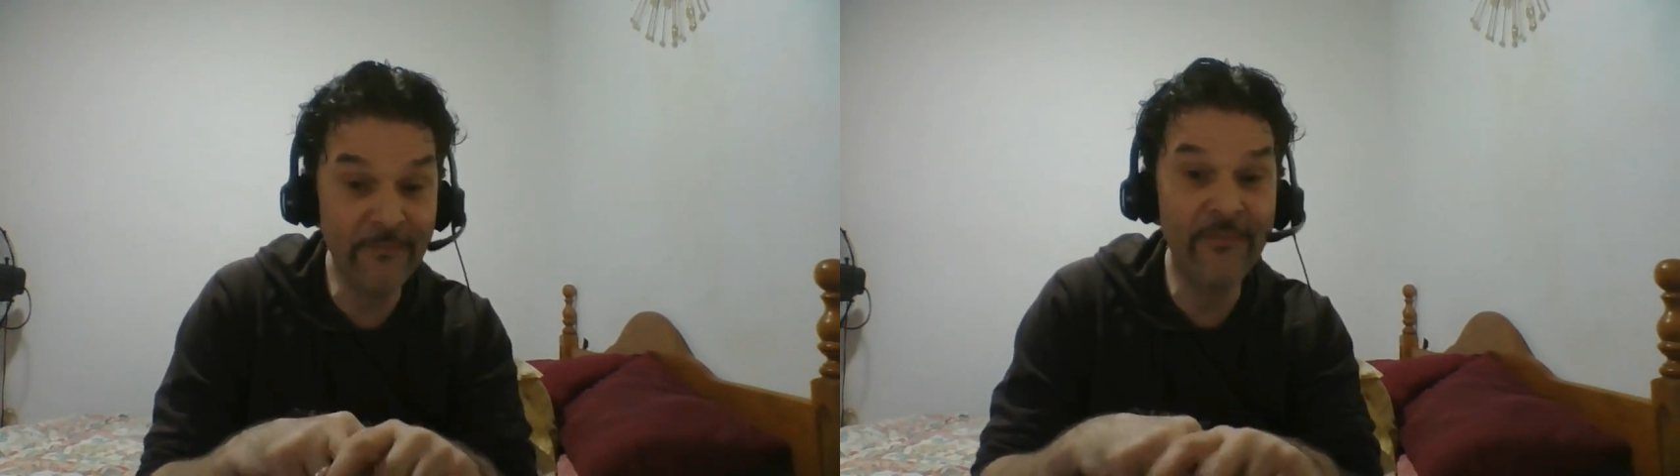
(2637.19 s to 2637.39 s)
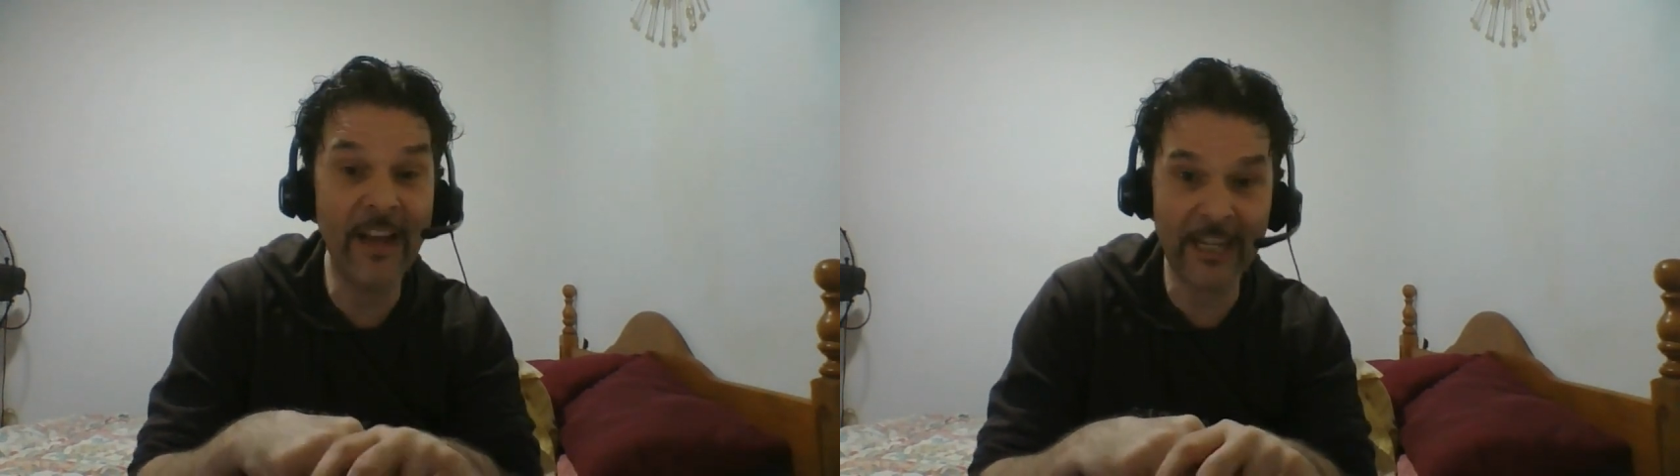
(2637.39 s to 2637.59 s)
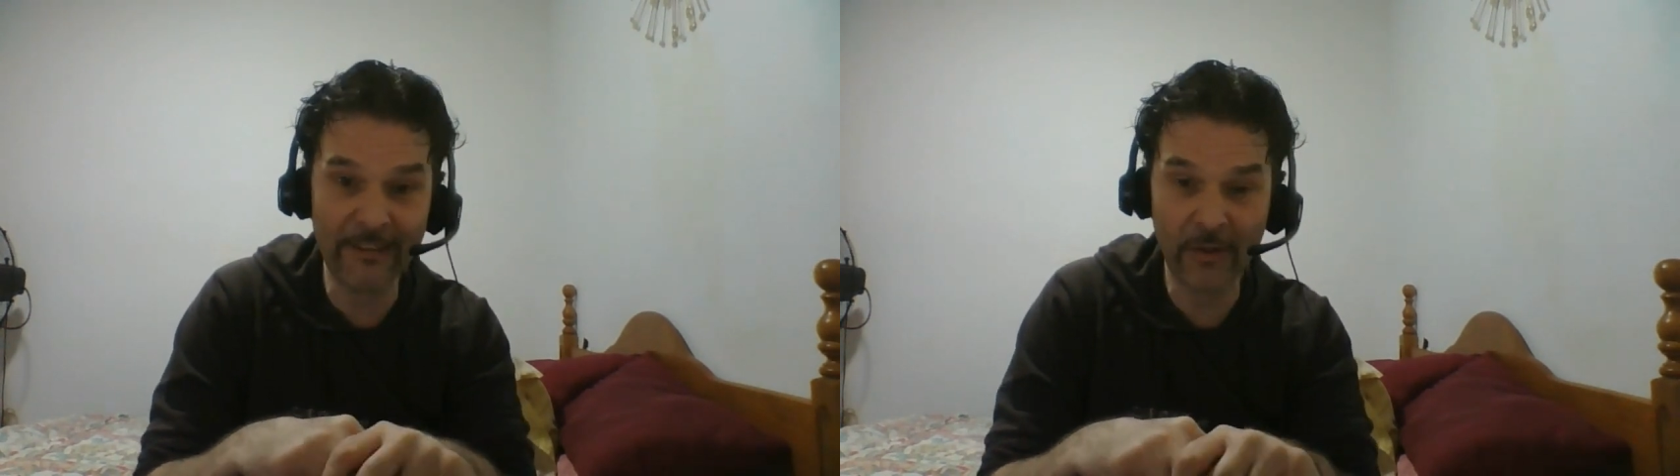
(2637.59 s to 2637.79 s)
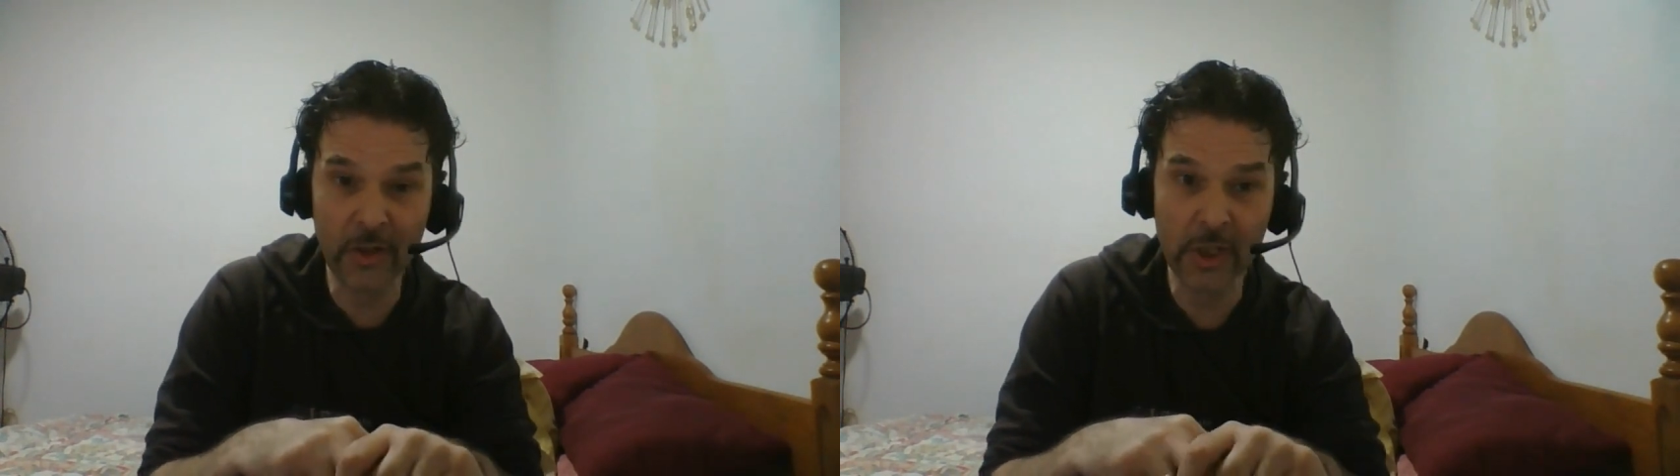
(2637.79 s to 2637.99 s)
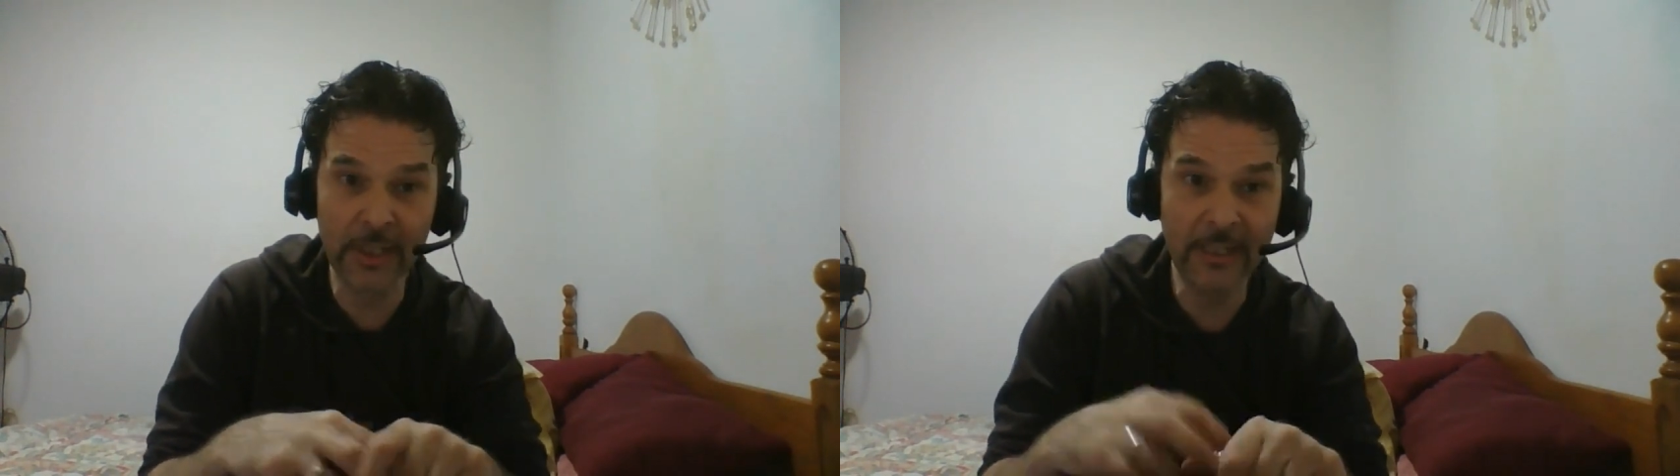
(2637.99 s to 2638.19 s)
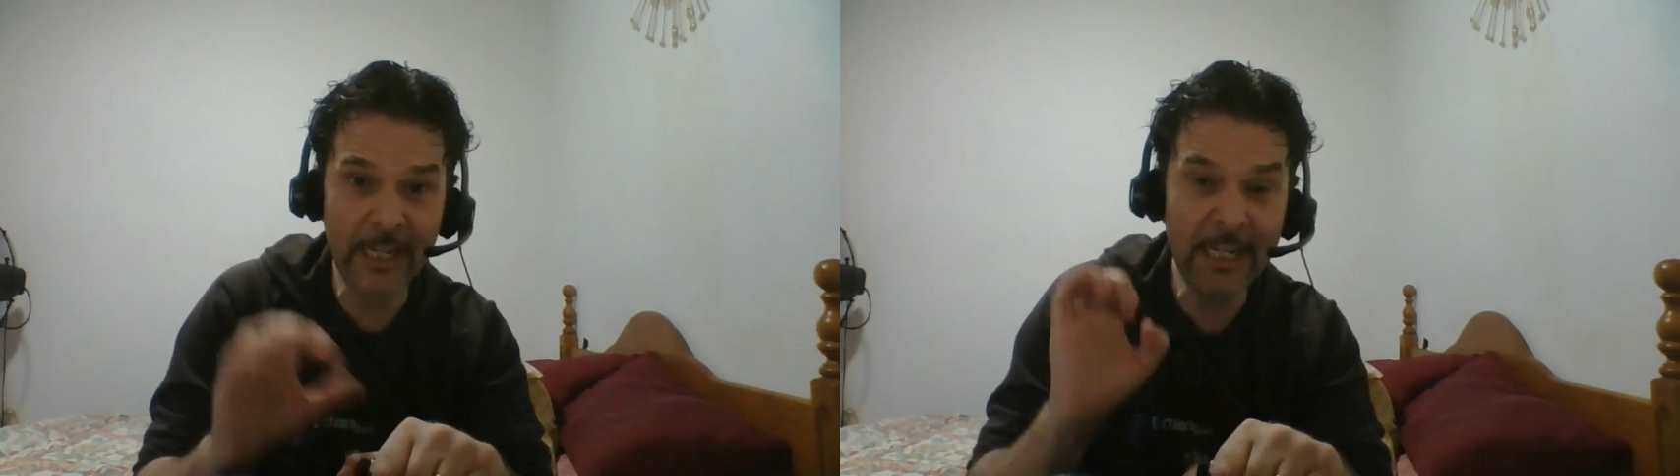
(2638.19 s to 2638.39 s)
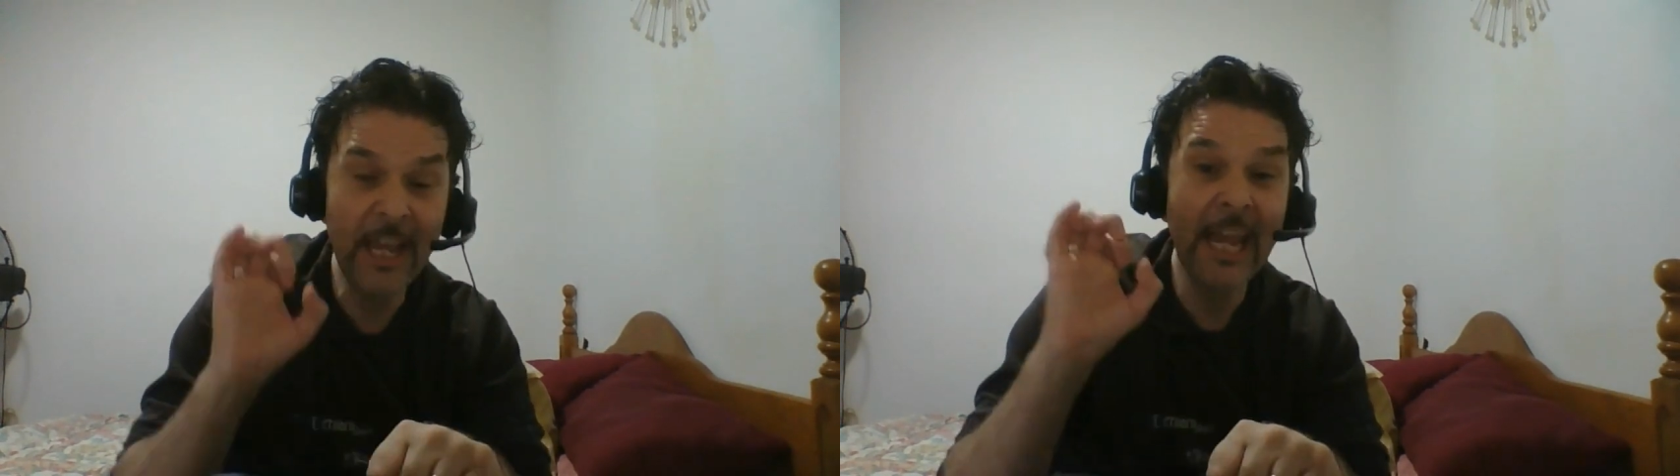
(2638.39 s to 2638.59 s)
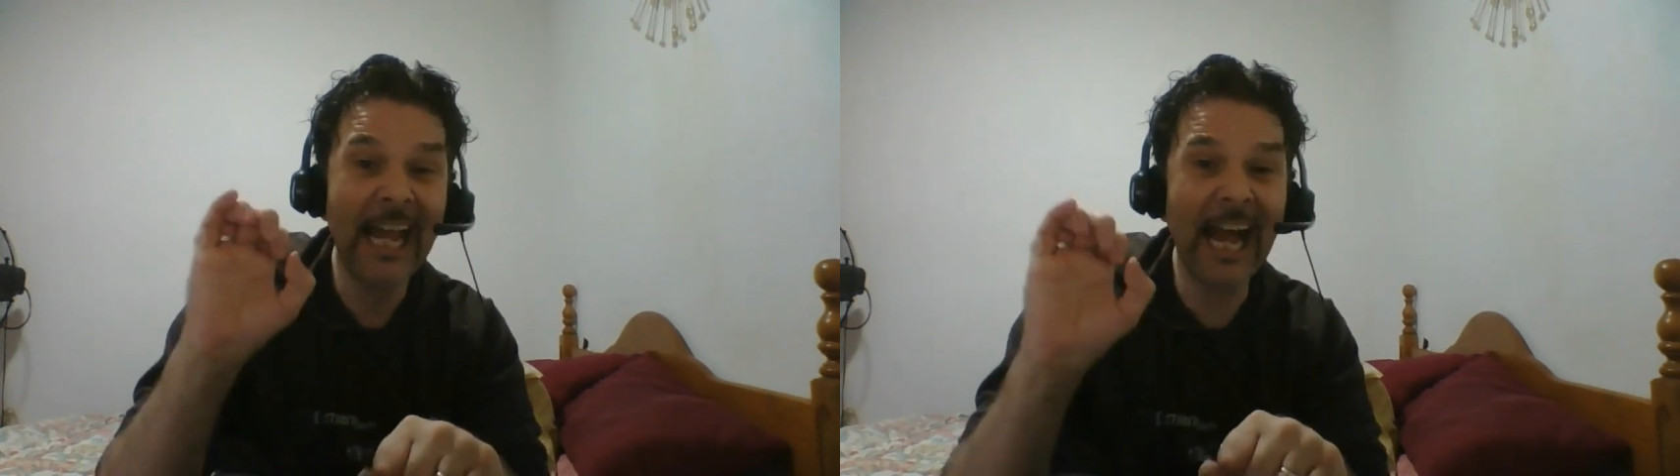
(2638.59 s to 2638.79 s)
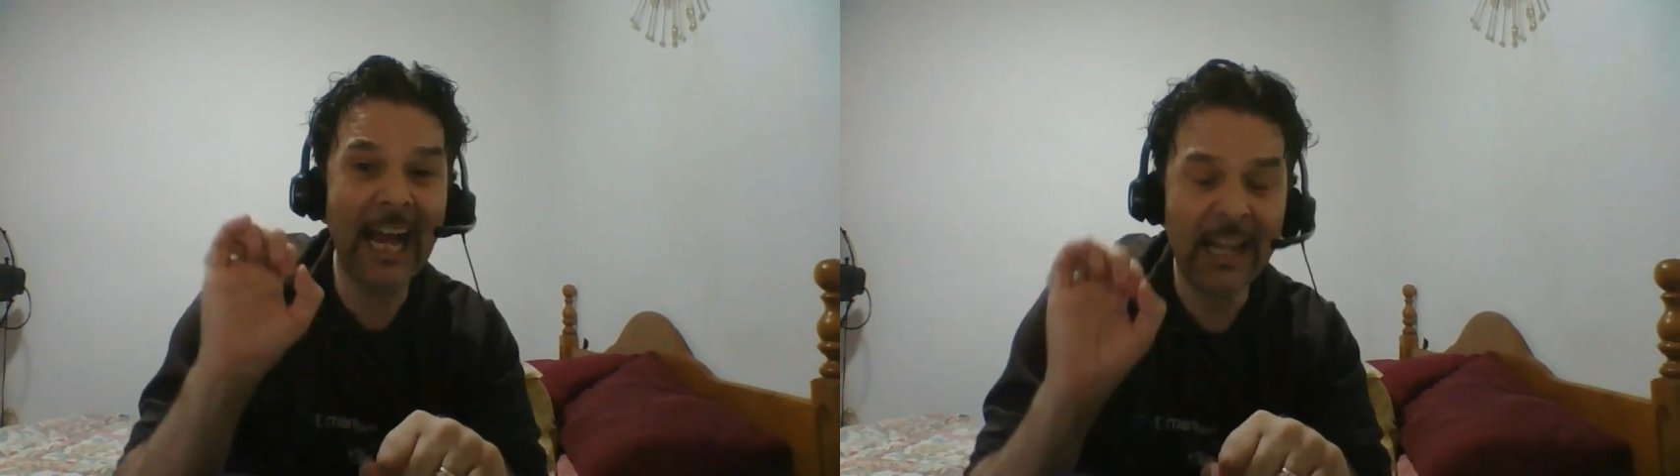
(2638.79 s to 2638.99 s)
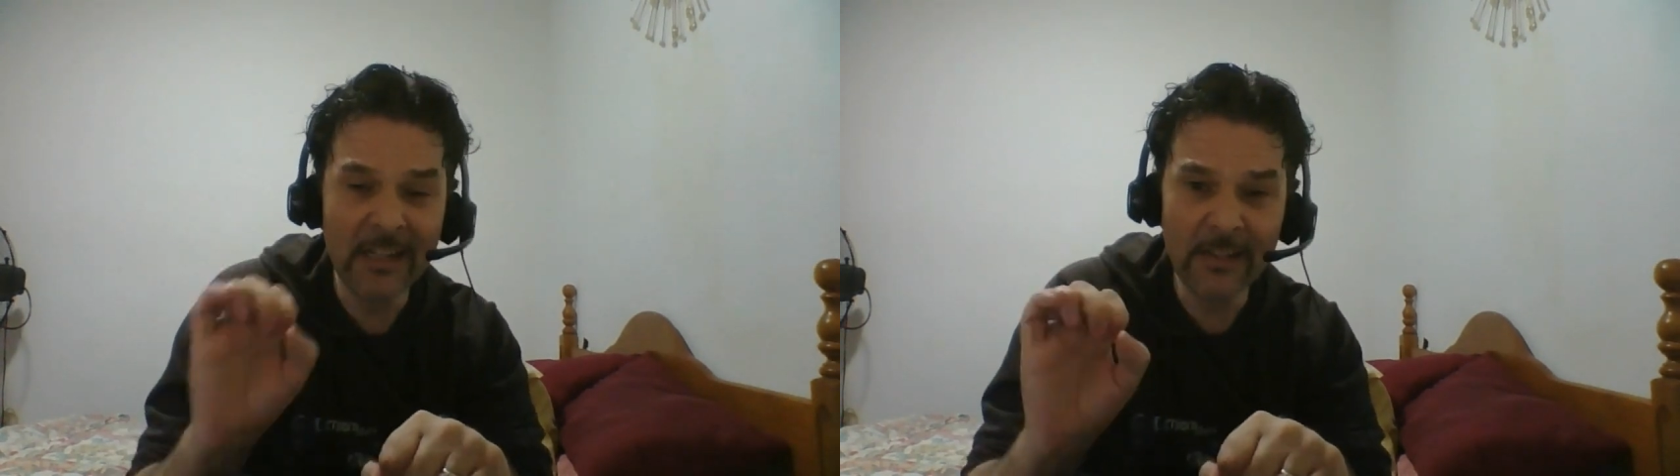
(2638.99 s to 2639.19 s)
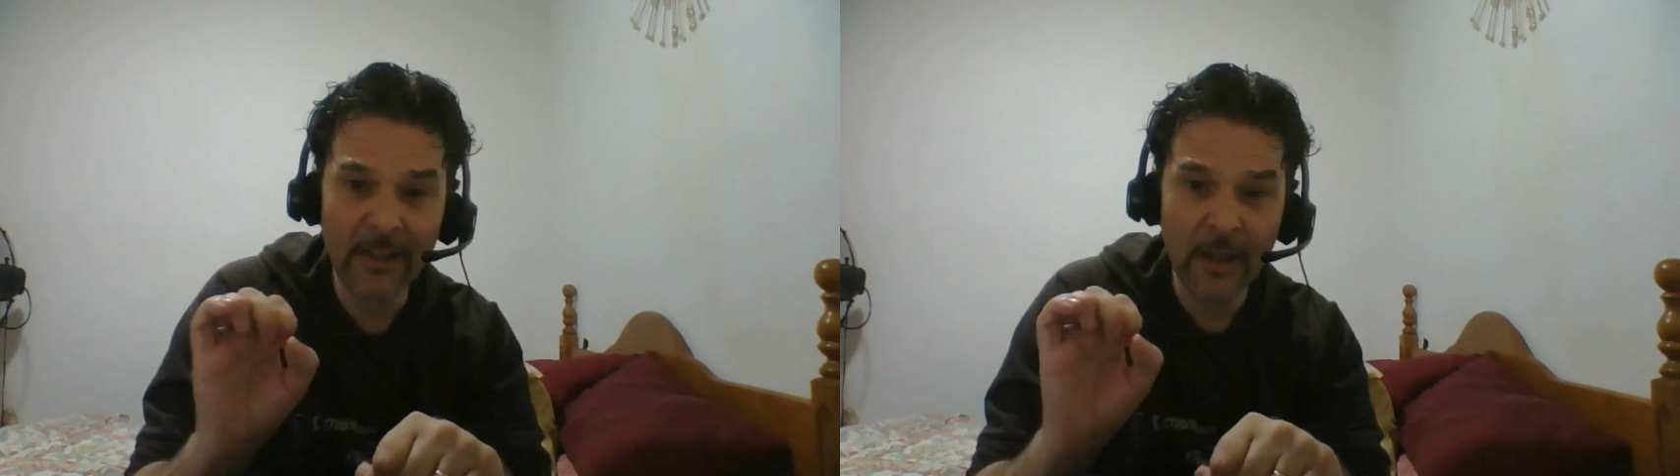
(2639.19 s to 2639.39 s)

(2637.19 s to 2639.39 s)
fairly functional indeed, and